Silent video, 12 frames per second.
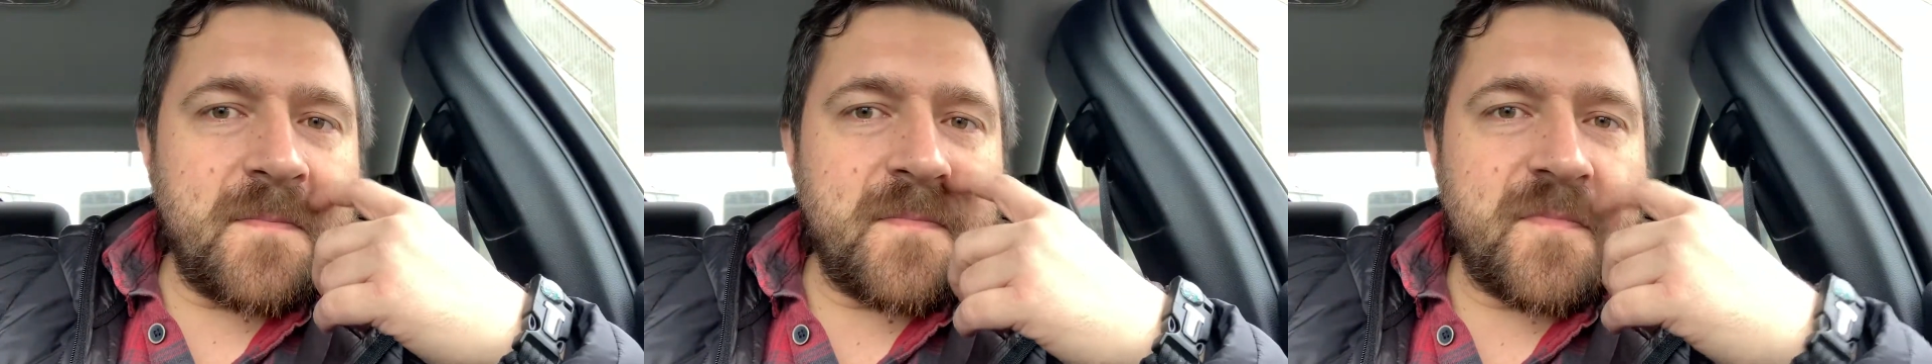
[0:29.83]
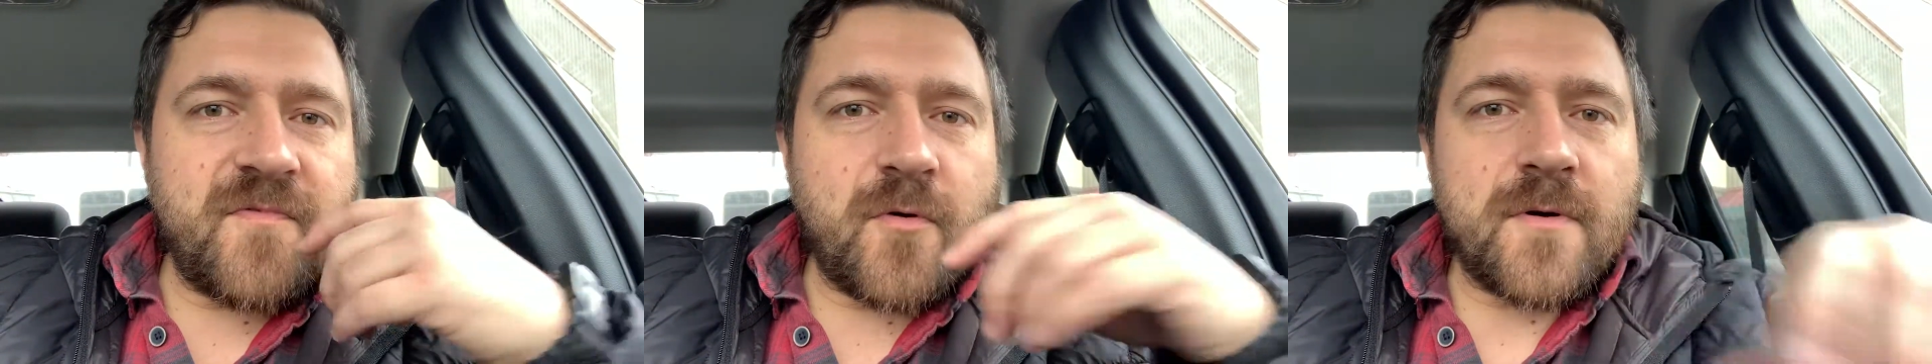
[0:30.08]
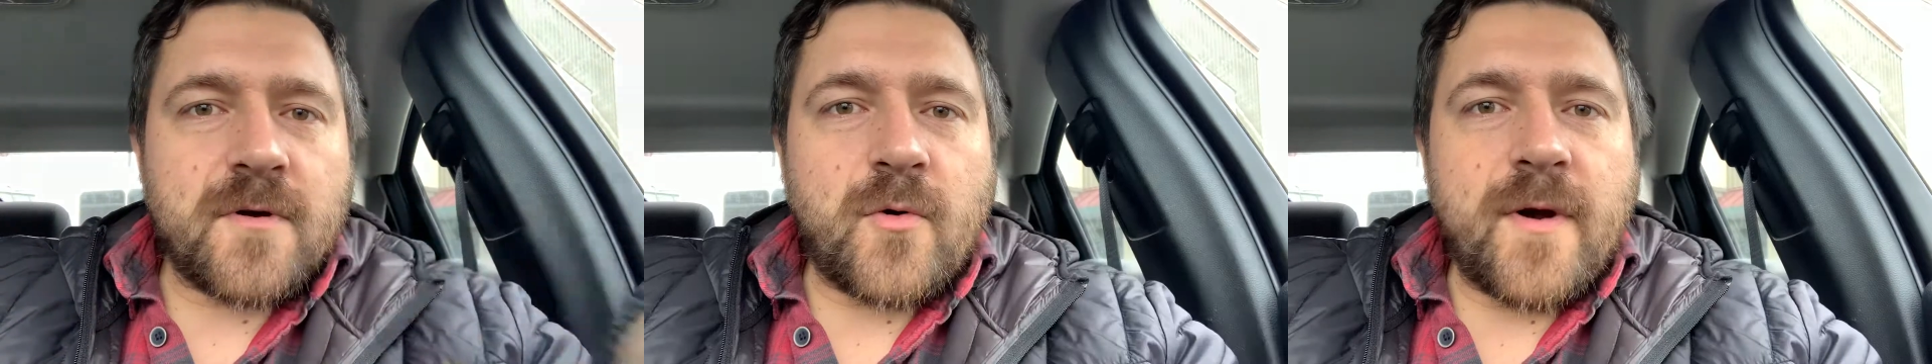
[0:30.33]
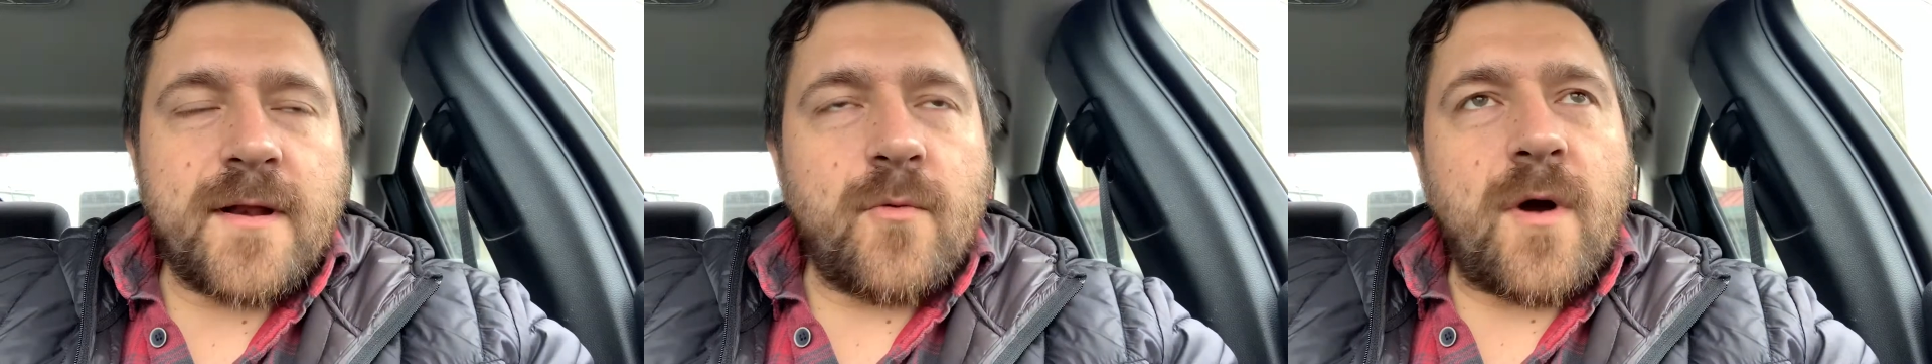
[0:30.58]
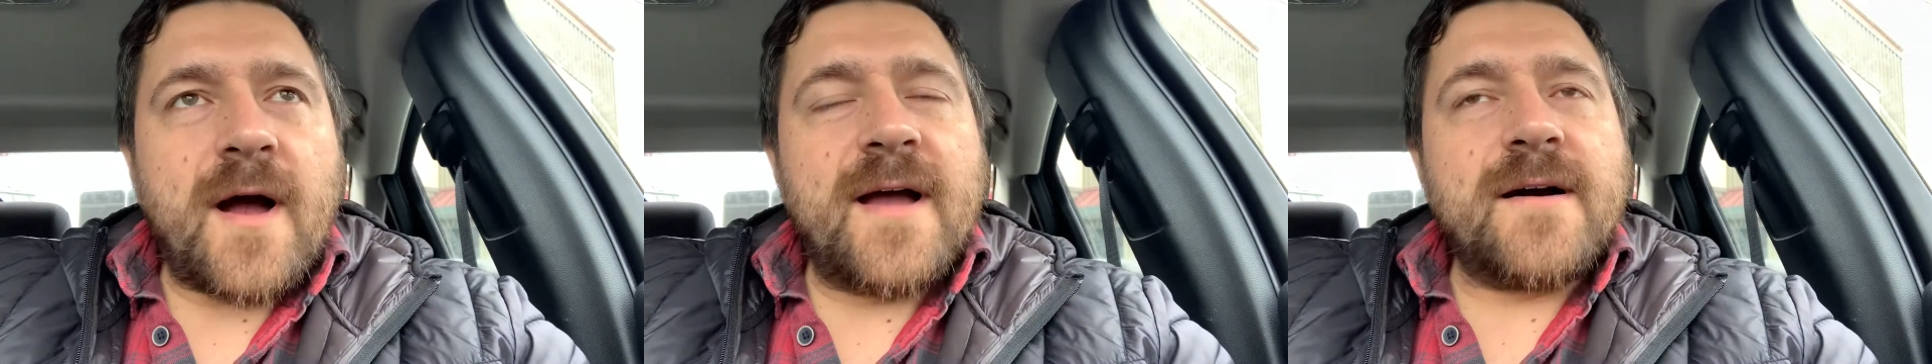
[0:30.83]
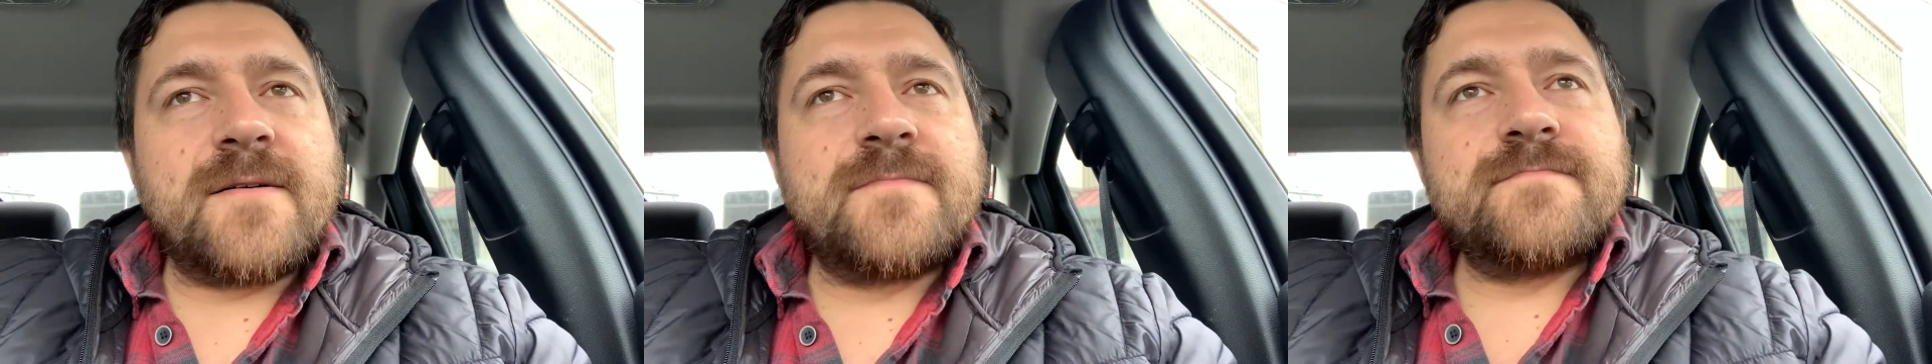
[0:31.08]
For quite a
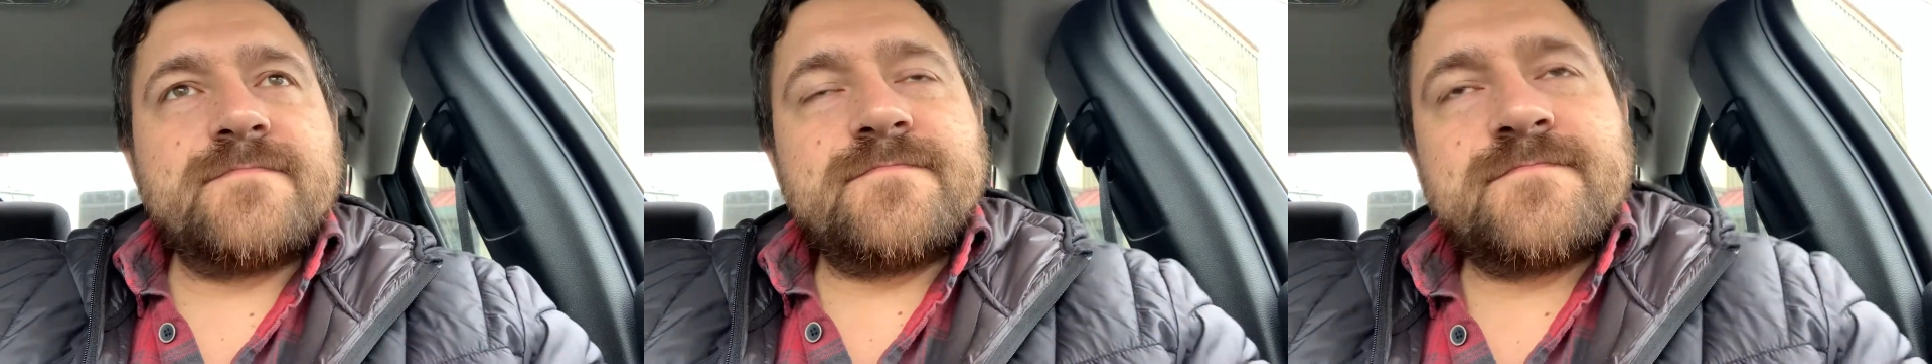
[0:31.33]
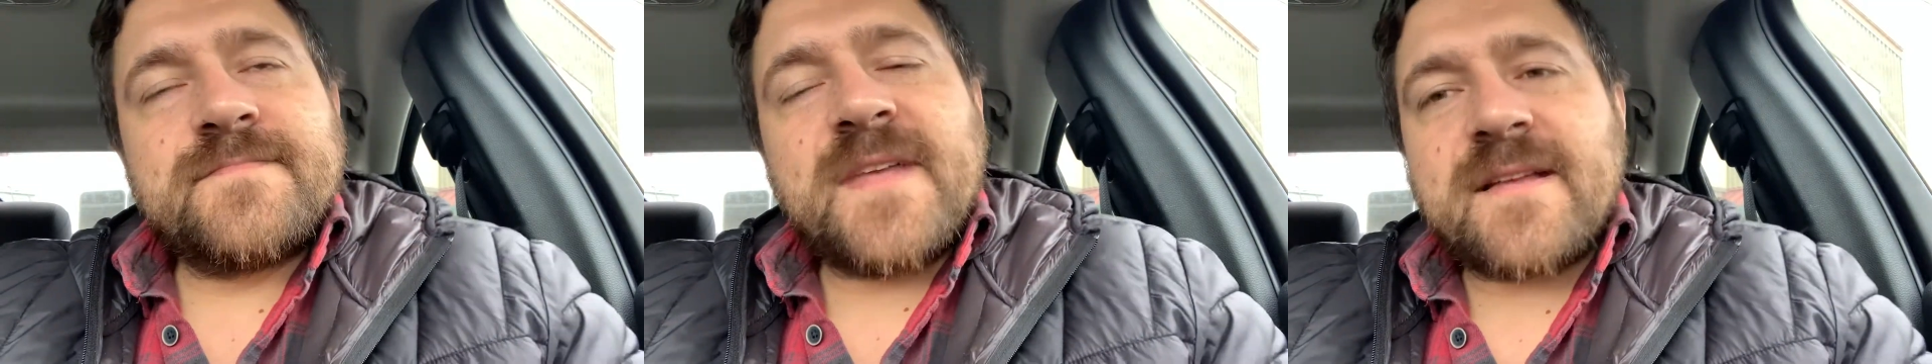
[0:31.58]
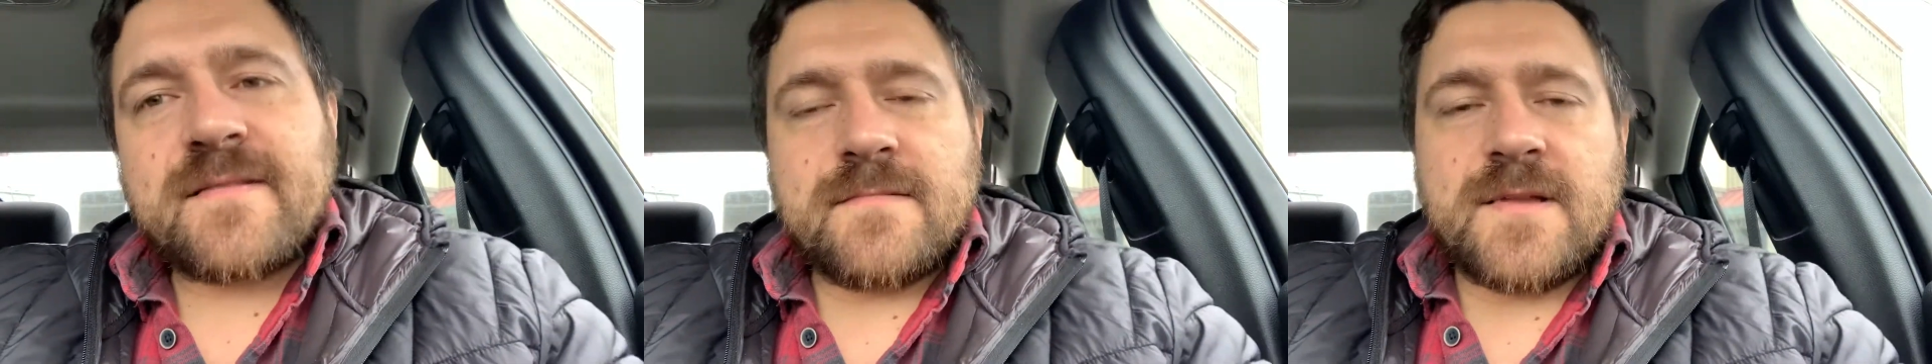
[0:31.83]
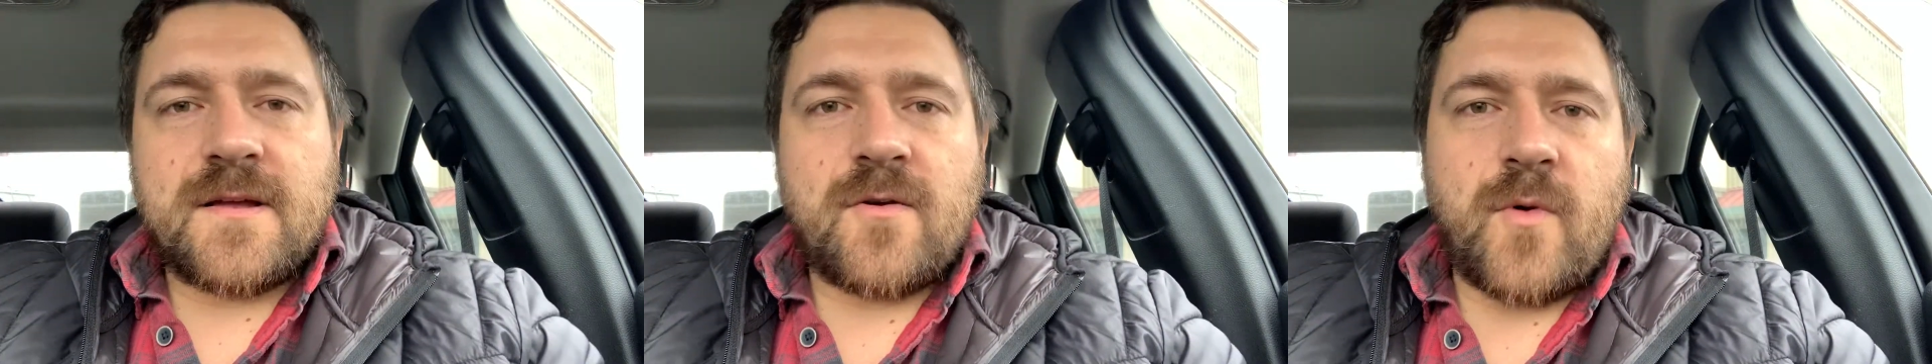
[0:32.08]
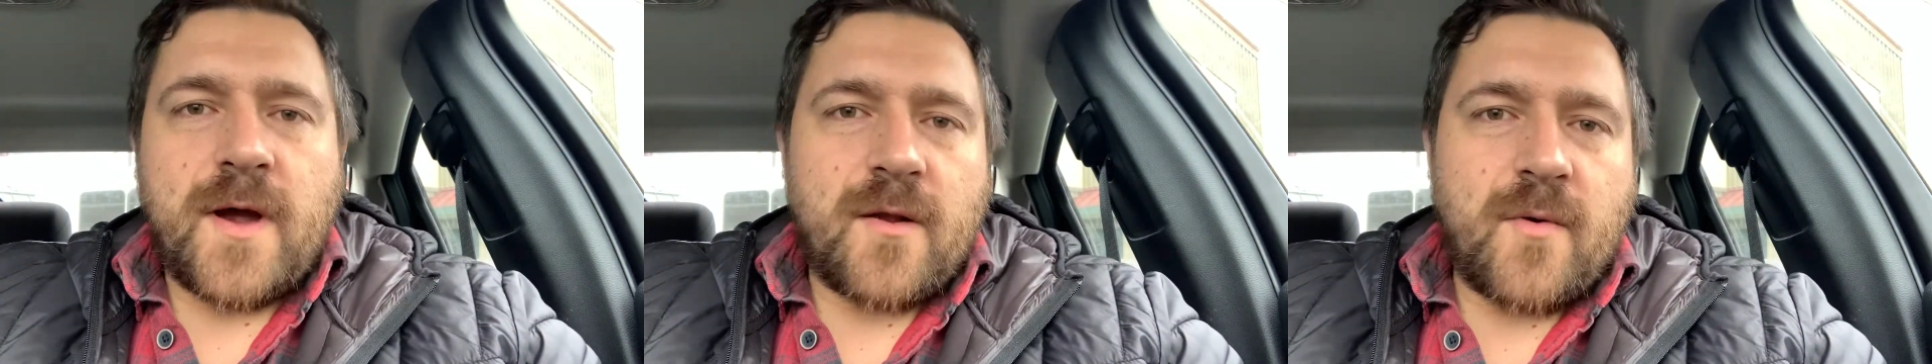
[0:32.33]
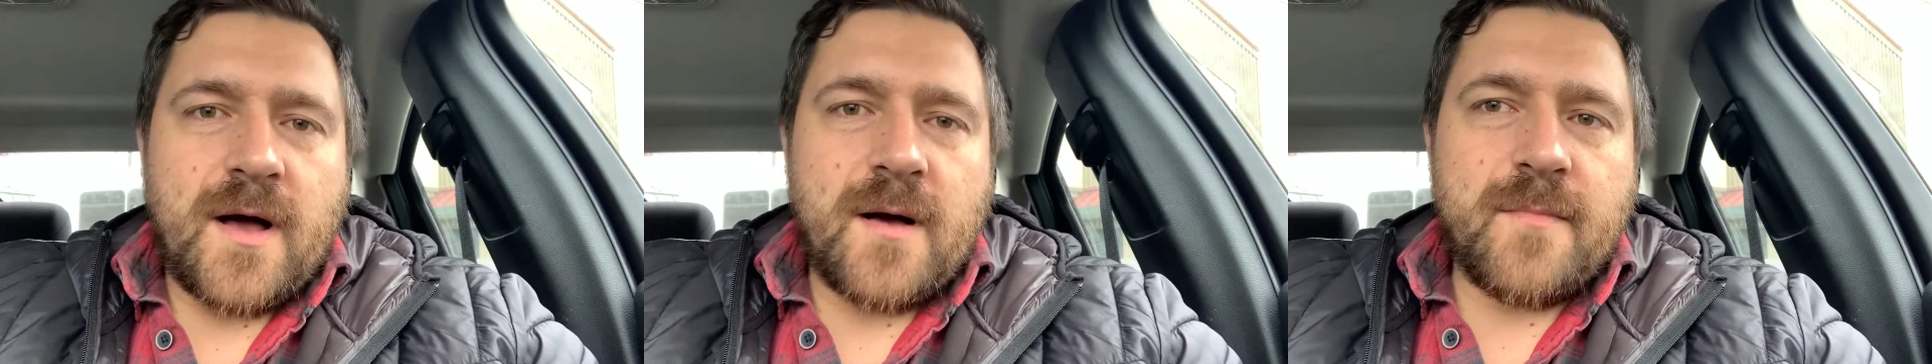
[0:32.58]
while, not quite a while,